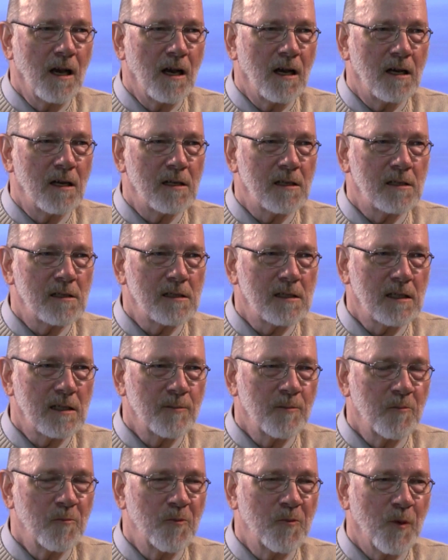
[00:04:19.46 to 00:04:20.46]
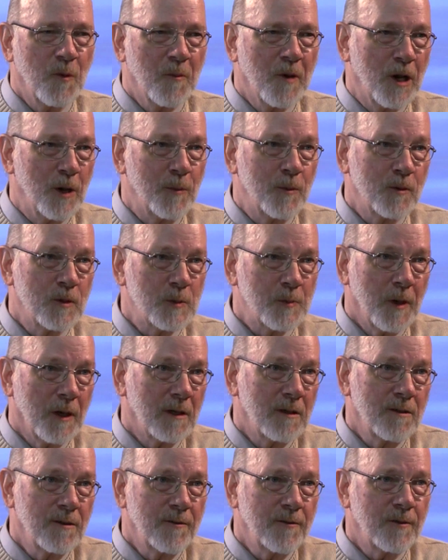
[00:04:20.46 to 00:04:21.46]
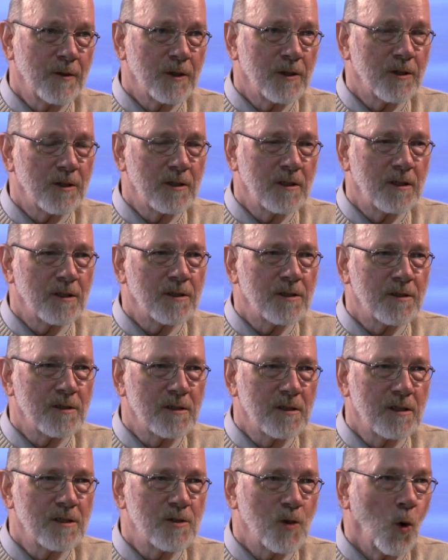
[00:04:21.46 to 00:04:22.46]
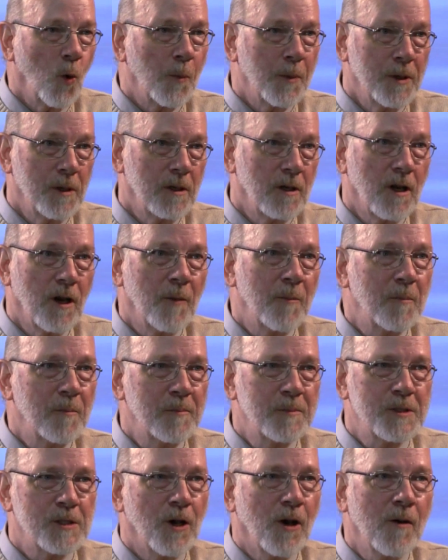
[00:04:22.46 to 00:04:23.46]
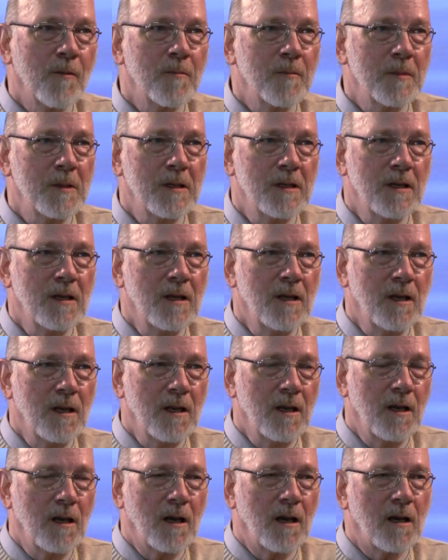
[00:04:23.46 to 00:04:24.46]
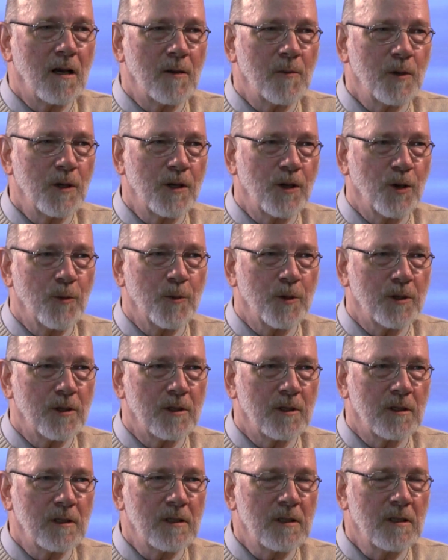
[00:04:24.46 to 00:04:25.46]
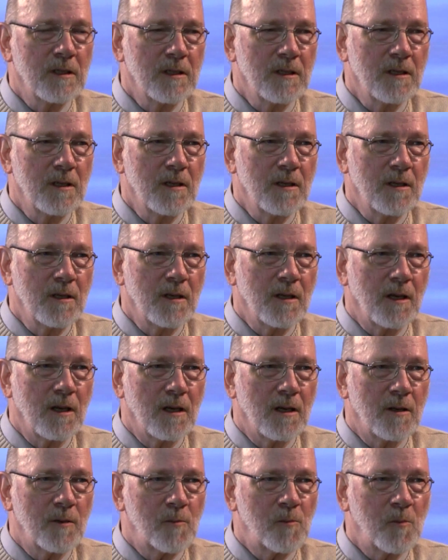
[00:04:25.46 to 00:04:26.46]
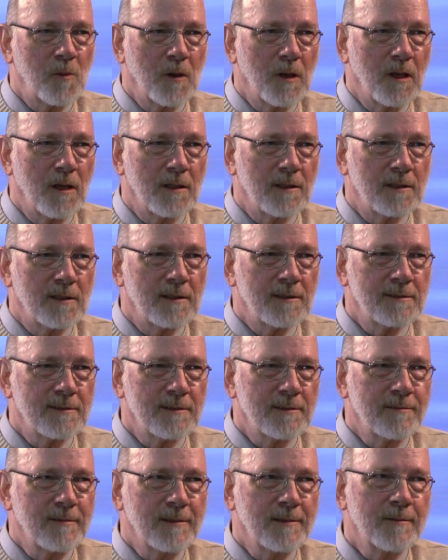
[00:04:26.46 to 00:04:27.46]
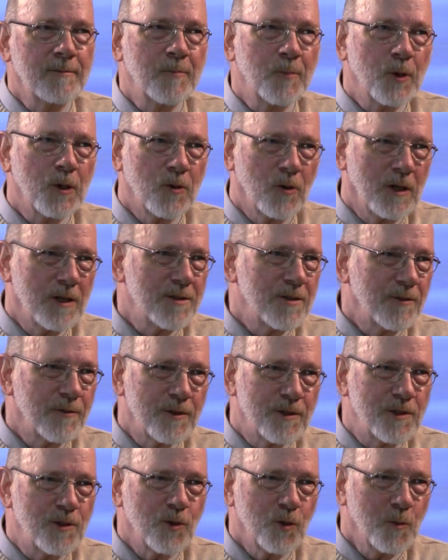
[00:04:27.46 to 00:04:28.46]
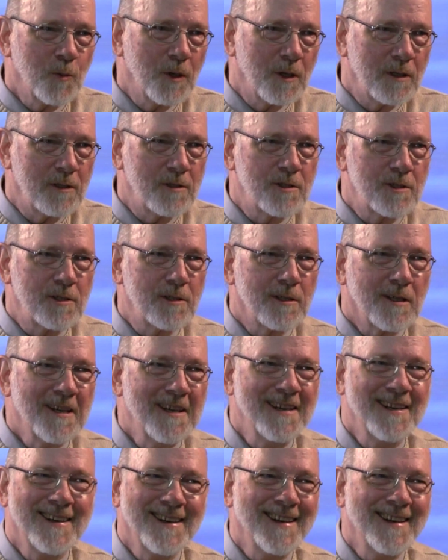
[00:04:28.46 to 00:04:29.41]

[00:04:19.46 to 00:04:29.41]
Uh, from my perspective, it is, it's opening up some, uh, becoming uh, progressive is too much,